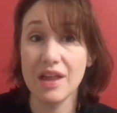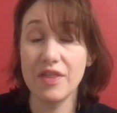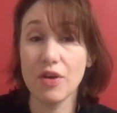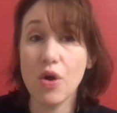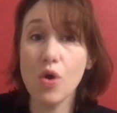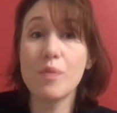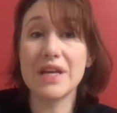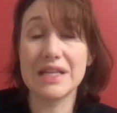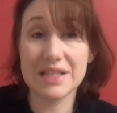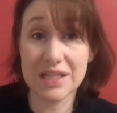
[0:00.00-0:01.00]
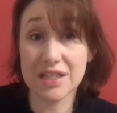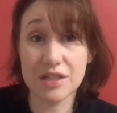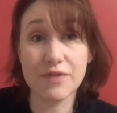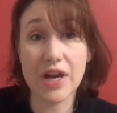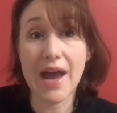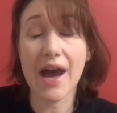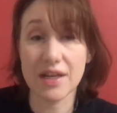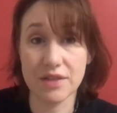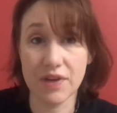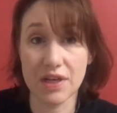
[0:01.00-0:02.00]
their homing instinct is very
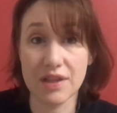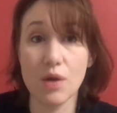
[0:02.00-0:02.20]
activated.